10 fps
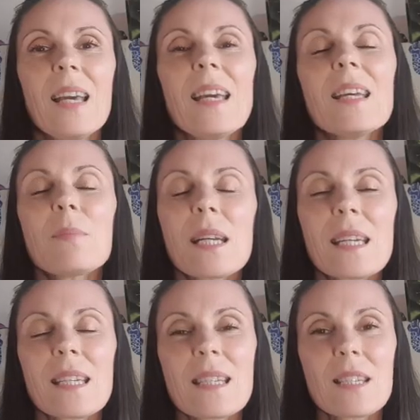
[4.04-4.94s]
In my
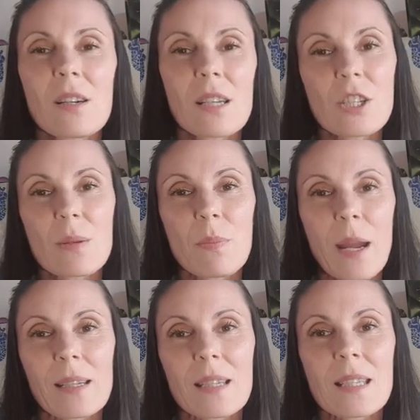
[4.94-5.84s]
kinesiology
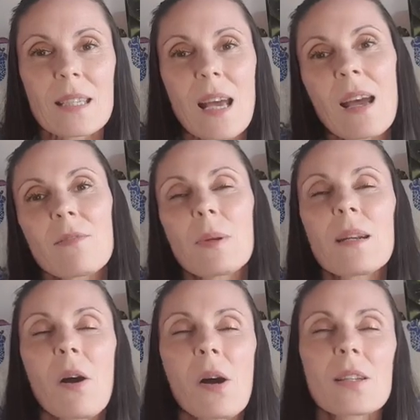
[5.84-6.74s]
practice, I've
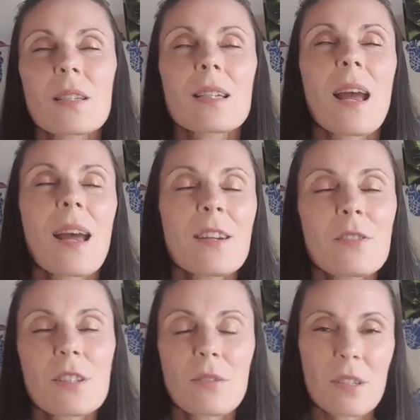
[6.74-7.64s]
been asked
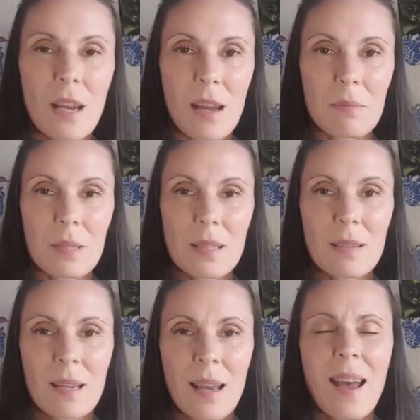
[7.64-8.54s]
hundreds of times,
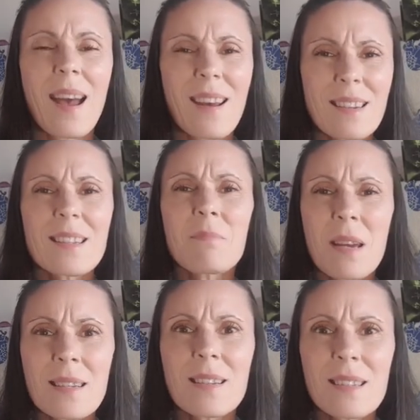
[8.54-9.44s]
how does
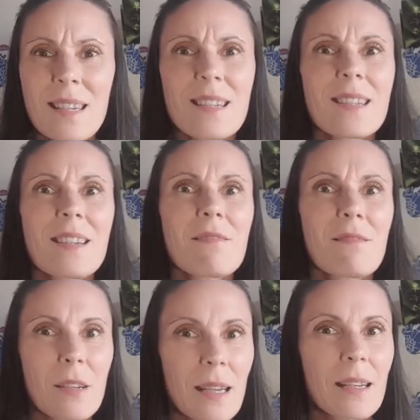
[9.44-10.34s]
muscle testing
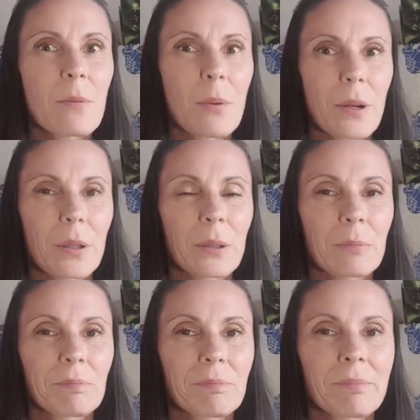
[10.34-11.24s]
really work?
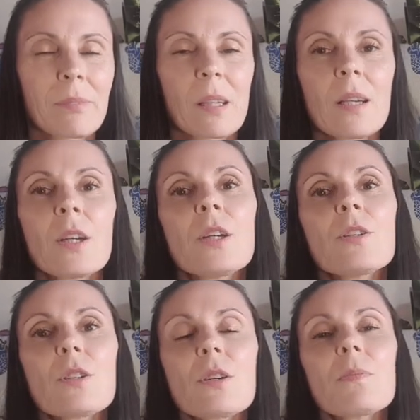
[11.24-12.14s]

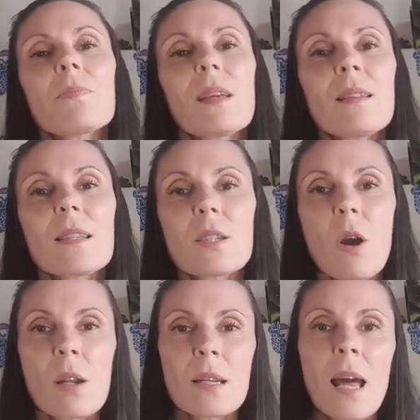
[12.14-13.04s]
So in this
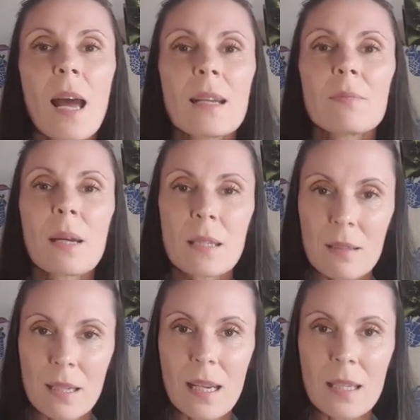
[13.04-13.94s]
online muscle
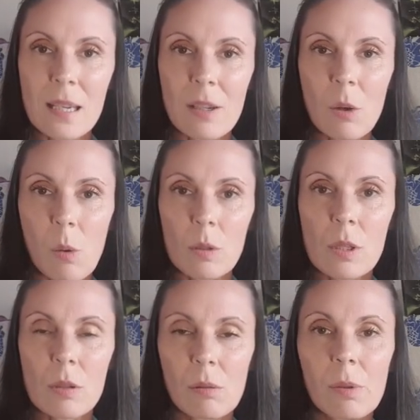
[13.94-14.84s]
testing
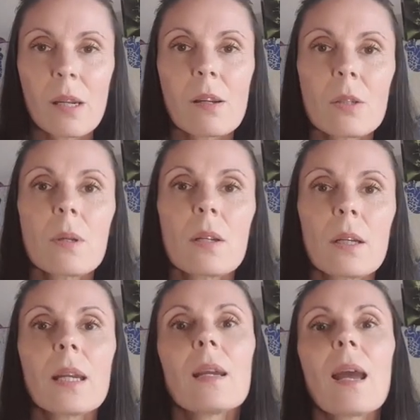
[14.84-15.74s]
course, we're going to be
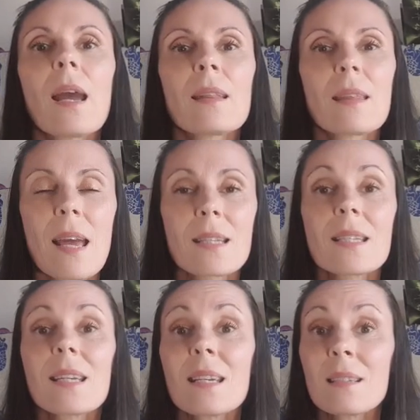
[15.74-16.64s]
looking at that
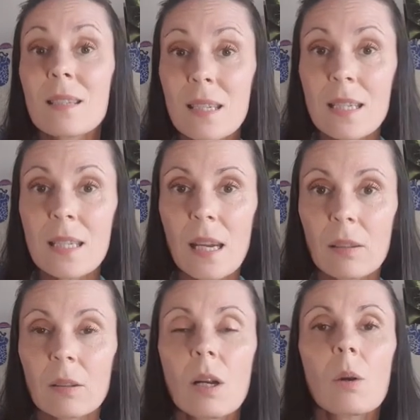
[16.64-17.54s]
in
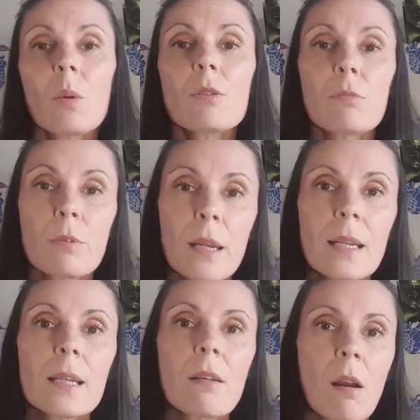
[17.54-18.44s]
detail. What
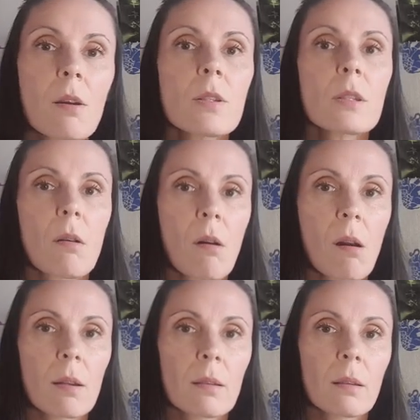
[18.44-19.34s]
really goes
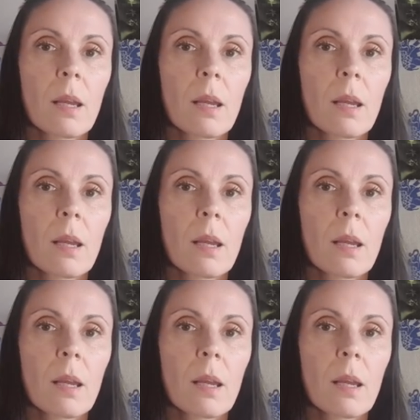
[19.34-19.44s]
on